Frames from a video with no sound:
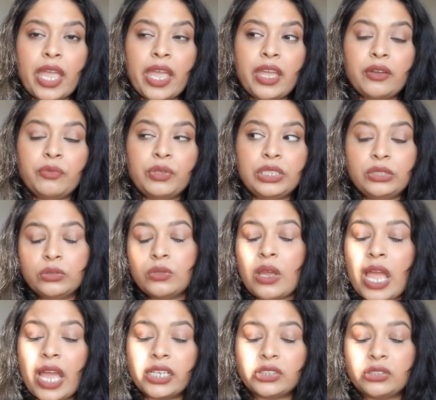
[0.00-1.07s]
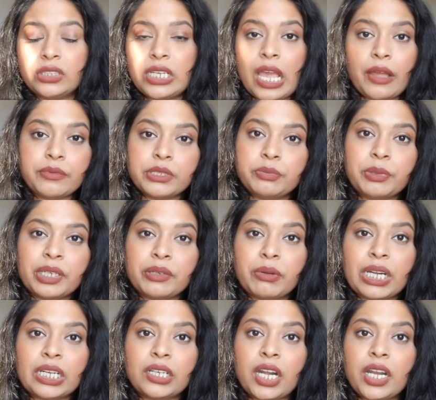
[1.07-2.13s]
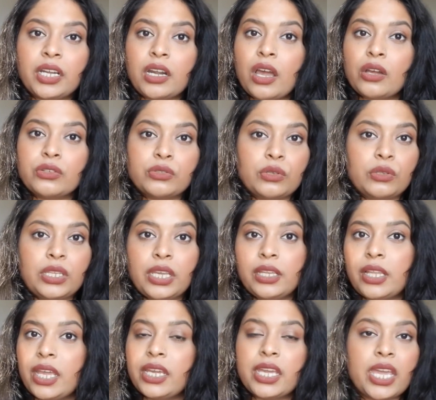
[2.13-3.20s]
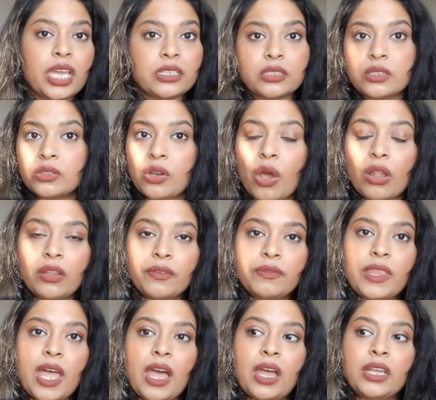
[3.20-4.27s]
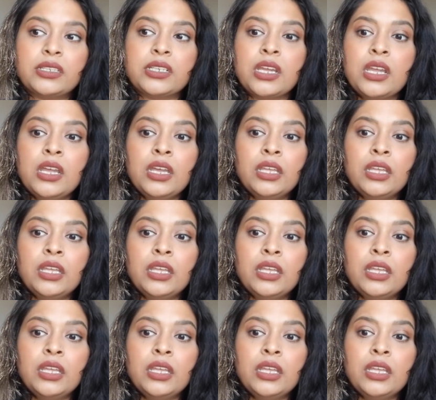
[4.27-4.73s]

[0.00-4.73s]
and we do actually have spring break right now, so they like canceled all of that.